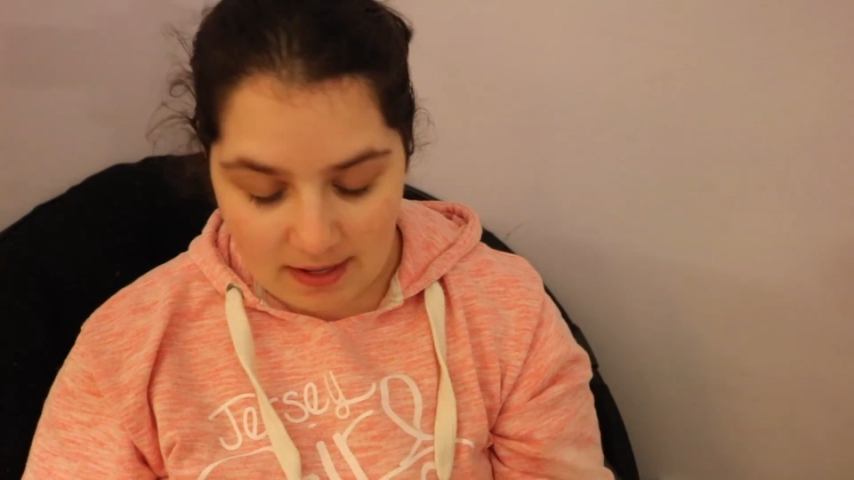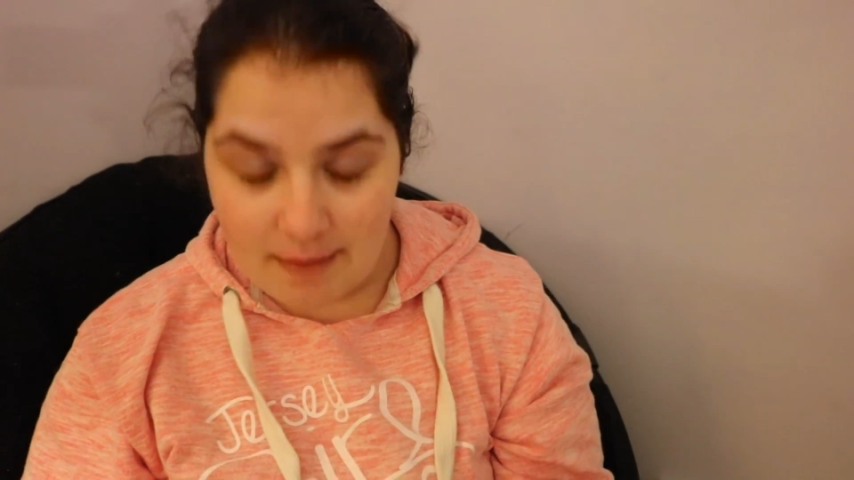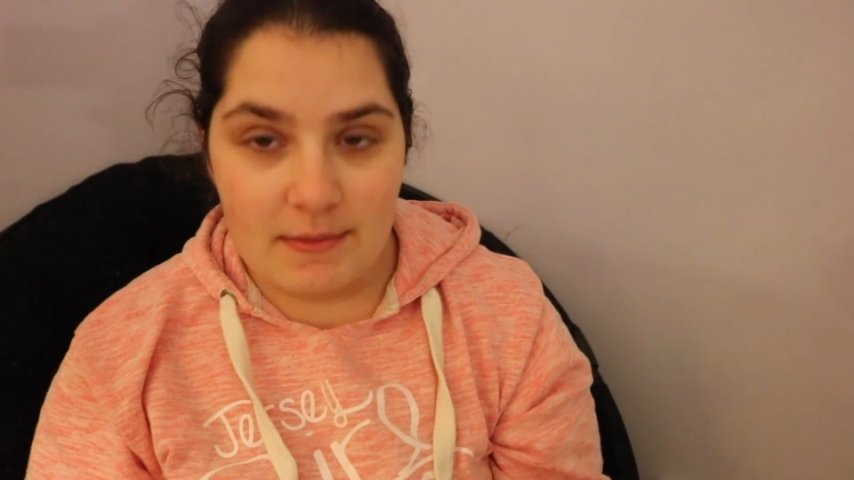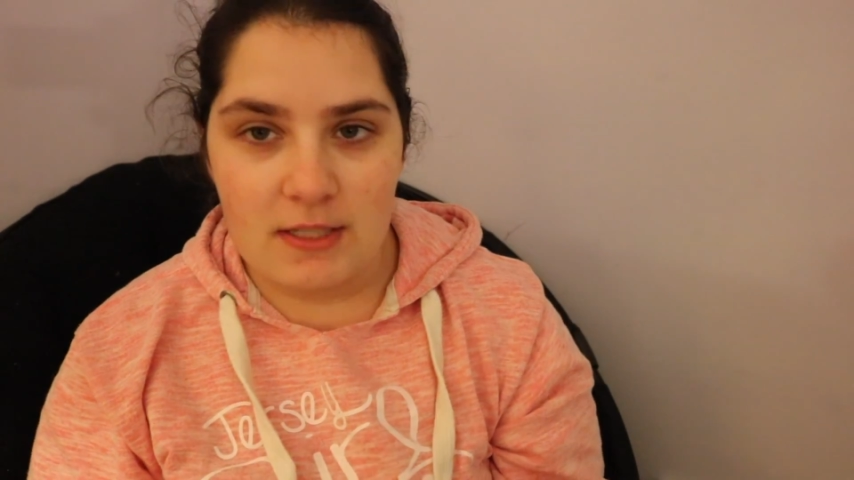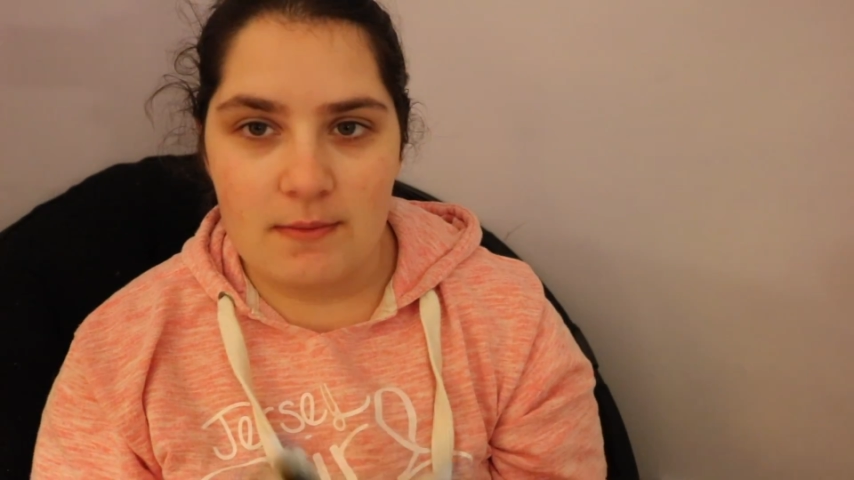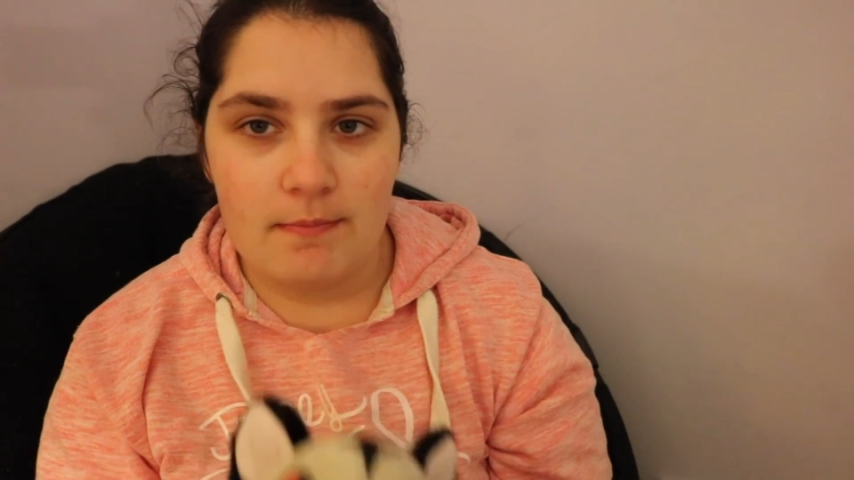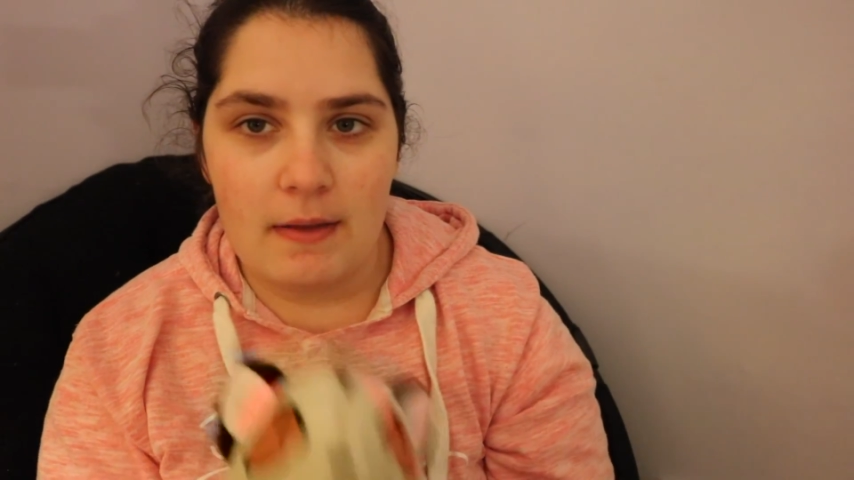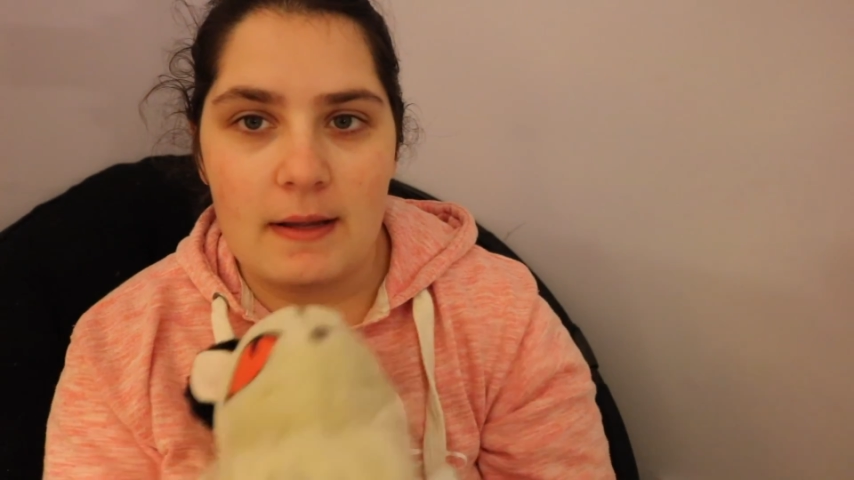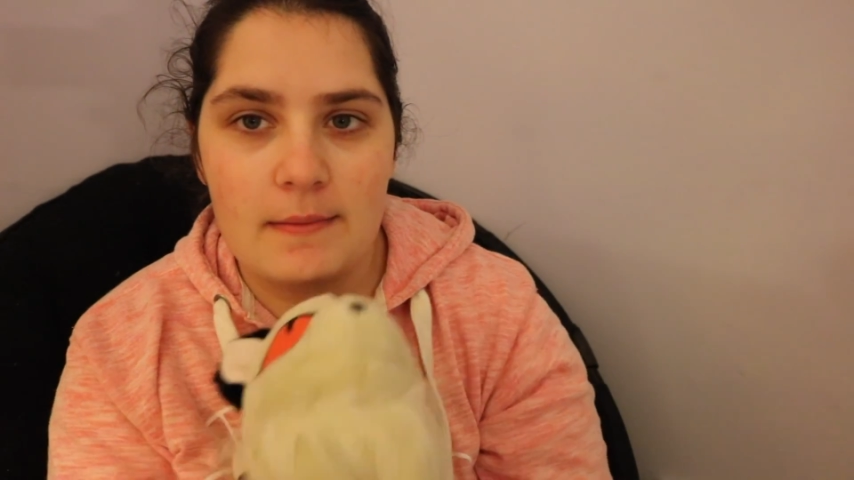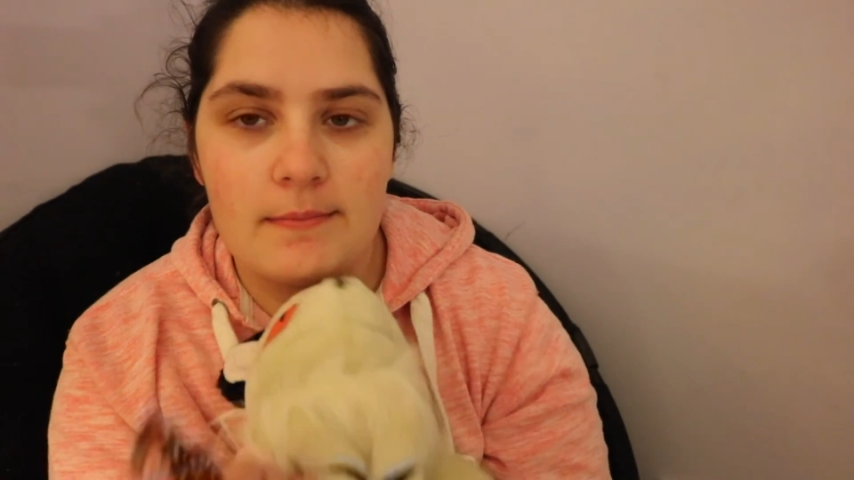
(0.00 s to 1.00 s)
I'm just
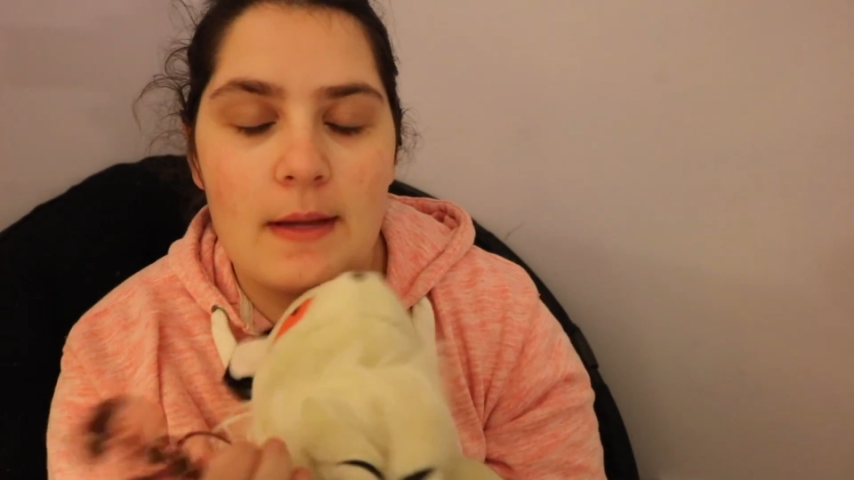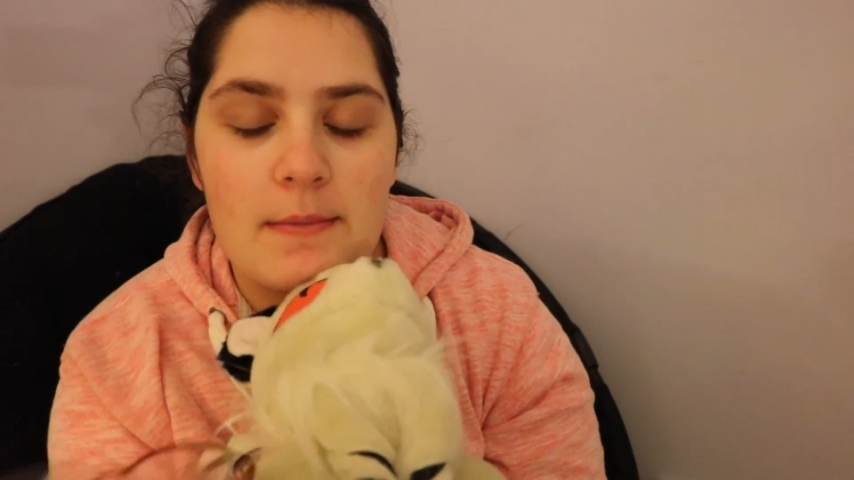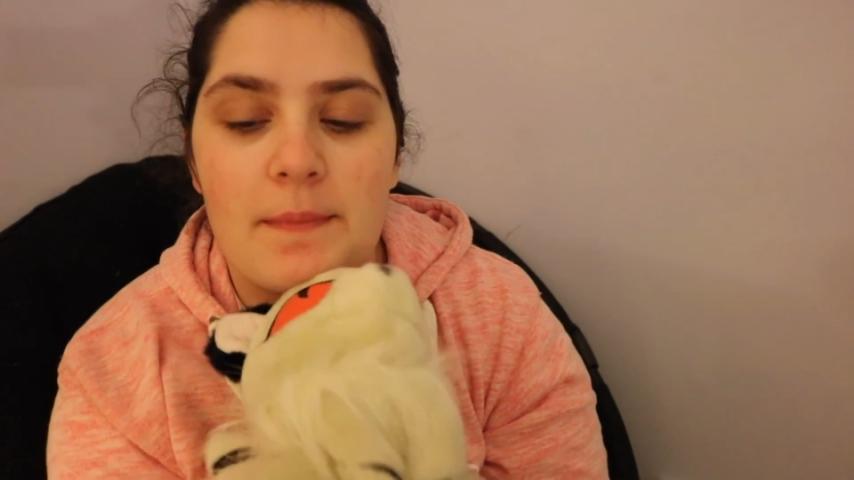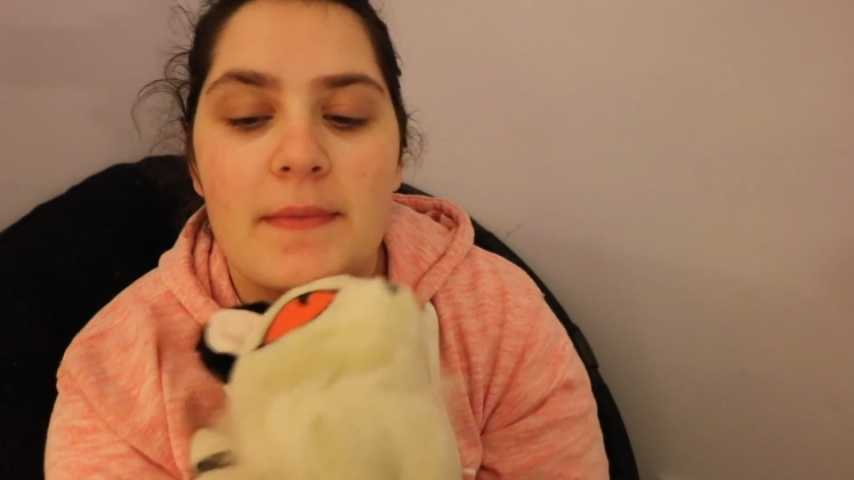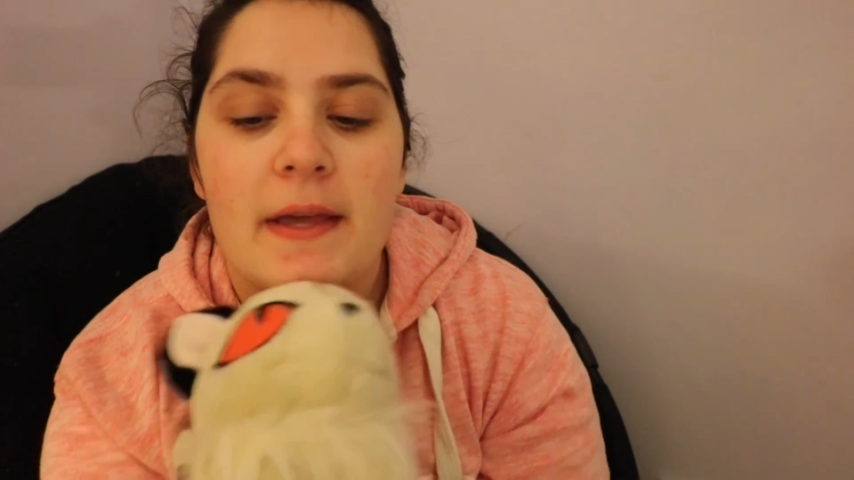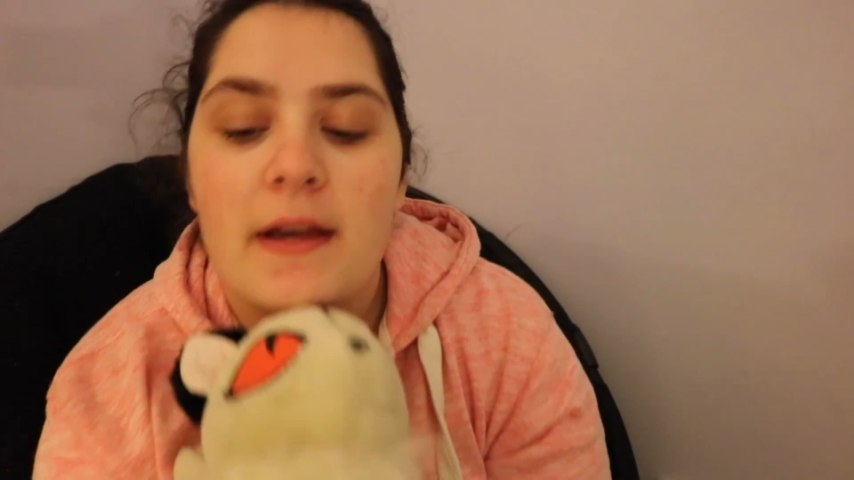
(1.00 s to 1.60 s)
I'm done.